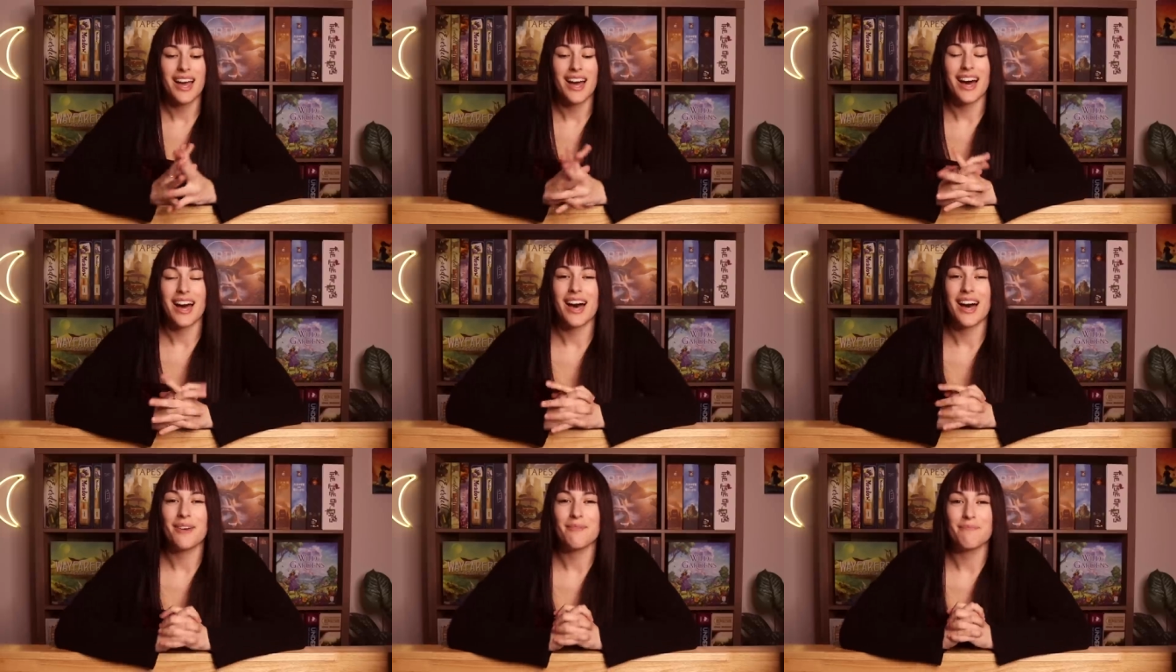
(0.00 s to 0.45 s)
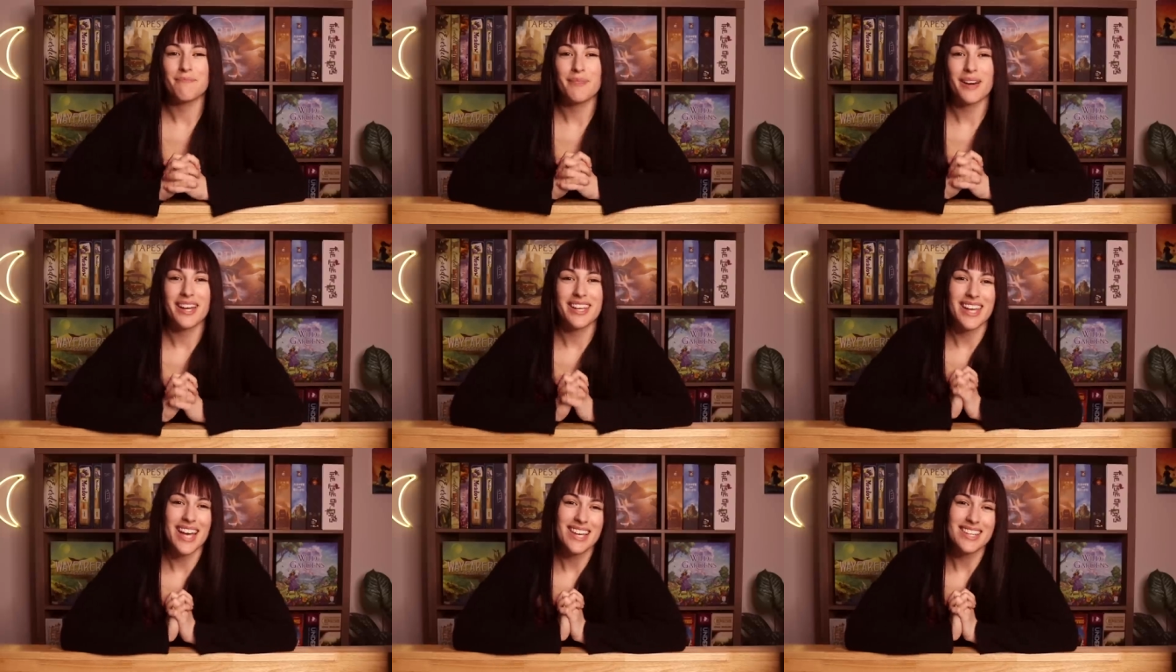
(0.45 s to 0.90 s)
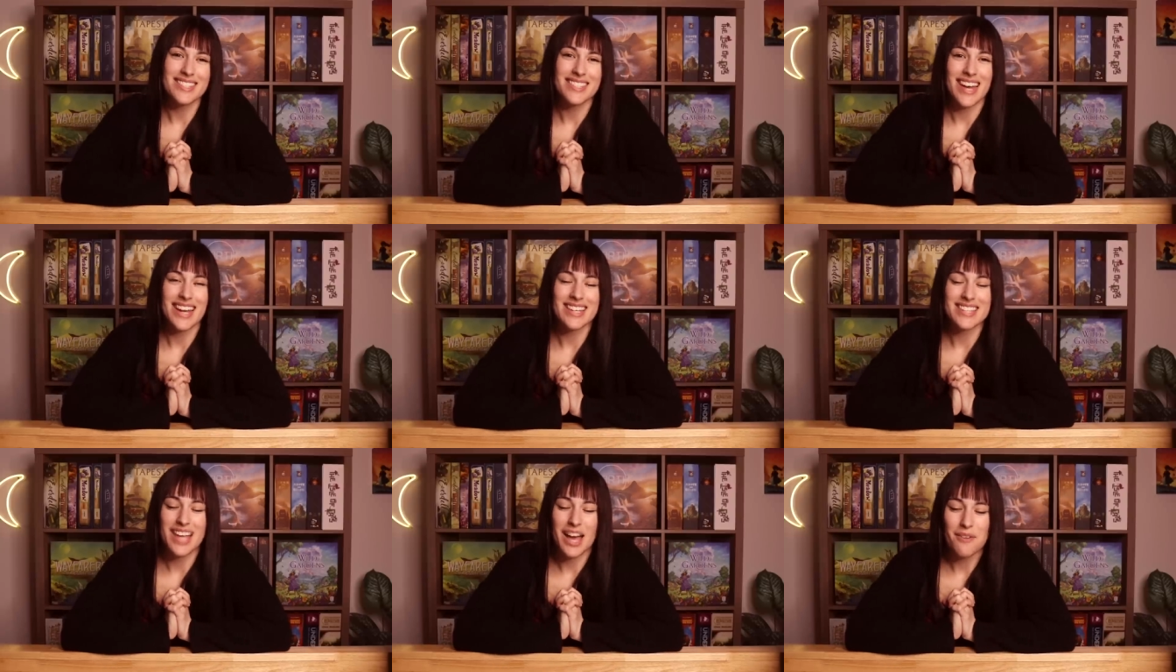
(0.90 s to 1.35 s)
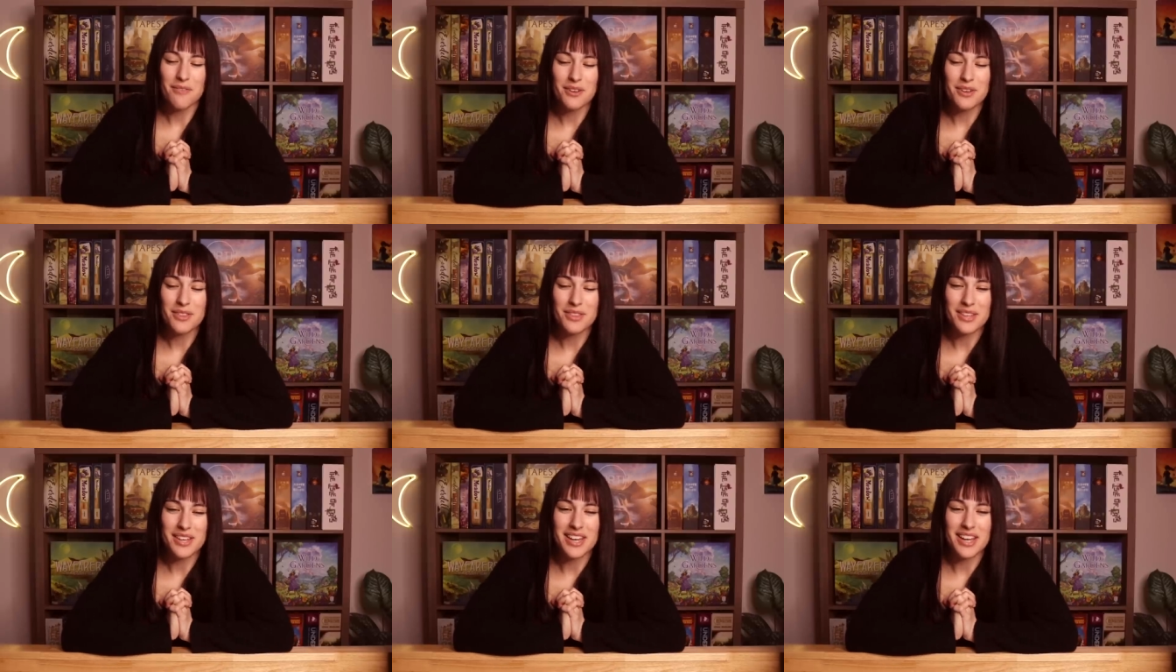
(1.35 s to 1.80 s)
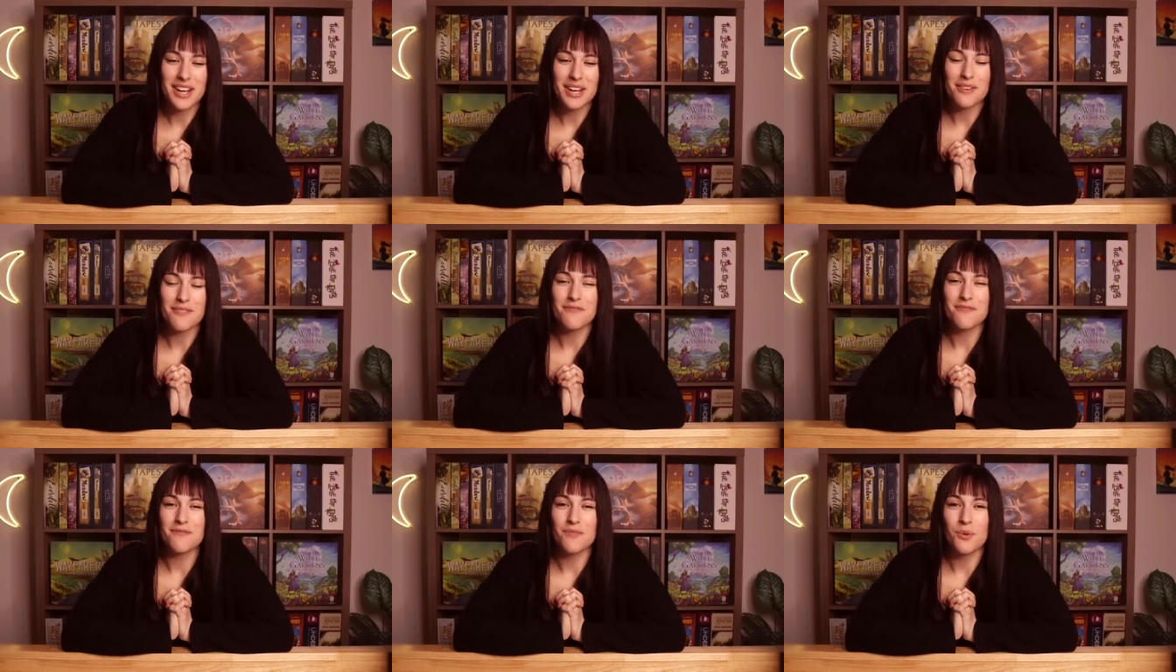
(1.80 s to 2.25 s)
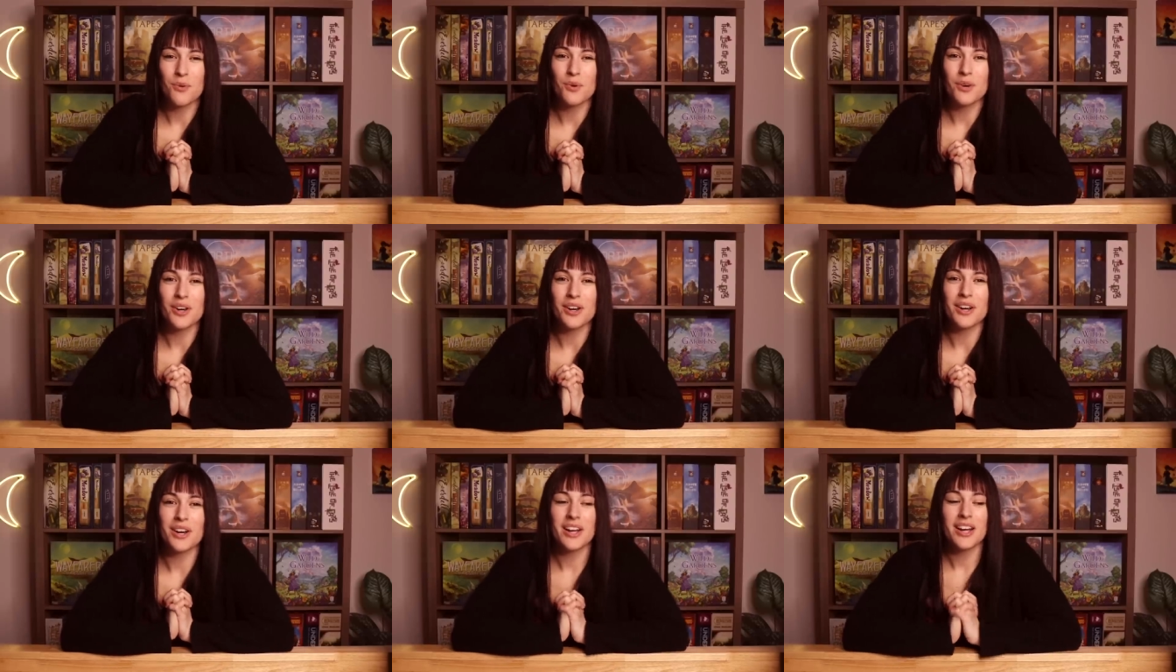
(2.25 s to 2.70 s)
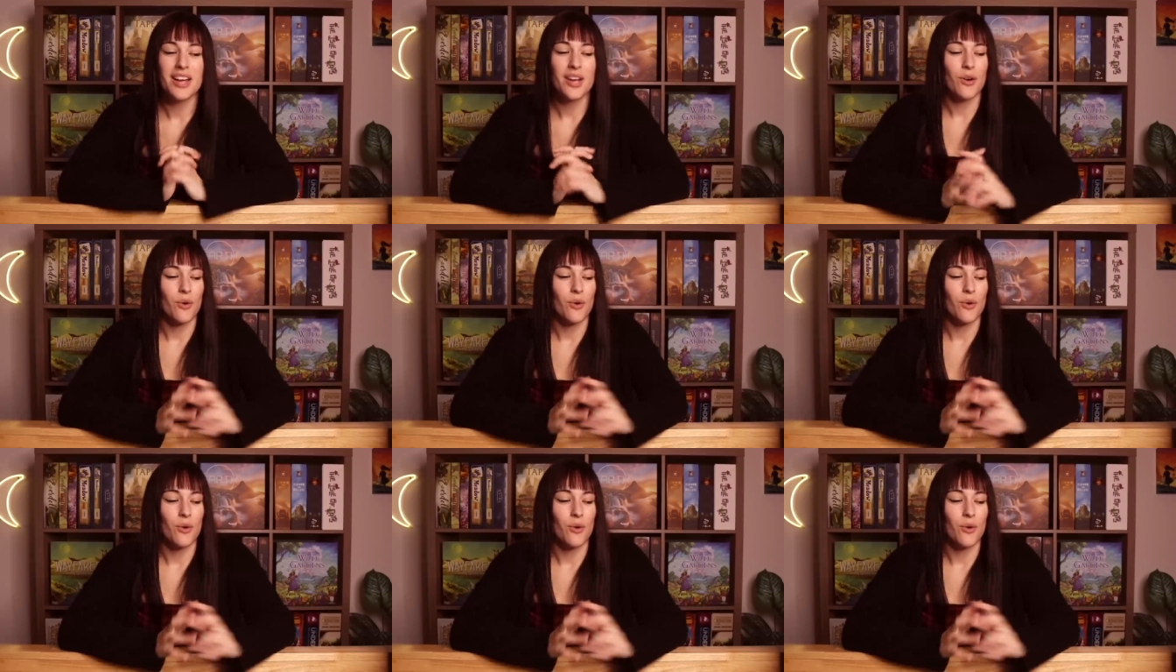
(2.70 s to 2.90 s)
Um, but yes, that is everything for